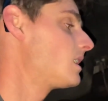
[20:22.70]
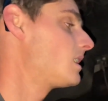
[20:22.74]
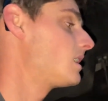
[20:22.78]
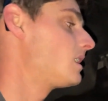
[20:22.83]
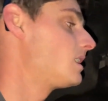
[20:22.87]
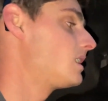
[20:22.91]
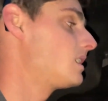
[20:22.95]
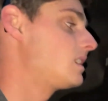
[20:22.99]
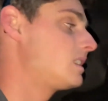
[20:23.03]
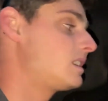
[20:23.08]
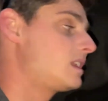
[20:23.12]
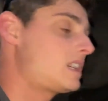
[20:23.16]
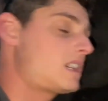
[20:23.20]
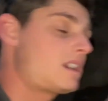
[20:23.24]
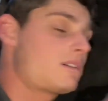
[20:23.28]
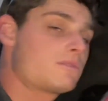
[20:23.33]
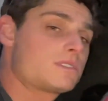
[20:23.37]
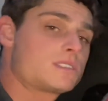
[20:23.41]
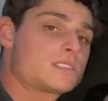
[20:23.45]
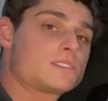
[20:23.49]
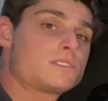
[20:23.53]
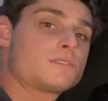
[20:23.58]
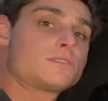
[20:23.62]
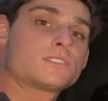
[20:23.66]
And I
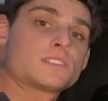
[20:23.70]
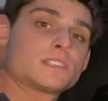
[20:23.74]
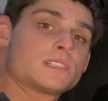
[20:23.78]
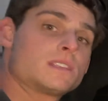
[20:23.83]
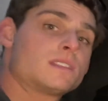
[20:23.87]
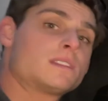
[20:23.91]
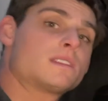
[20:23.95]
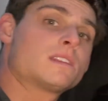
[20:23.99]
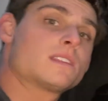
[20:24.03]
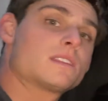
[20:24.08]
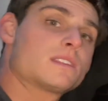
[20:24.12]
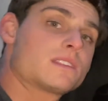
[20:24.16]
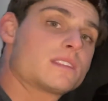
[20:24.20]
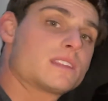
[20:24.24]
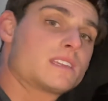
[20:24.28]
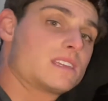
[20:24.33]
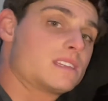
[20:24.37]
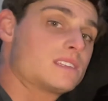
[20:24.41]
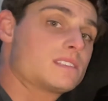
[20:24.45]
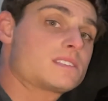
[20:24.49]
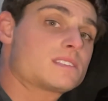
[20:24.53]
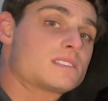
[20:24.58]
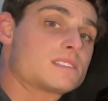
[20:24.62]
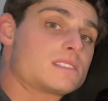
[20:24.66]
was using
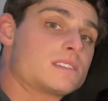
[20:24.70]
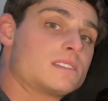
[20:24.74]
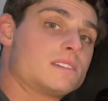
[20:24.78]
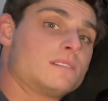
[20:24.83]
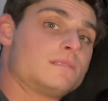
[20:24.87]
this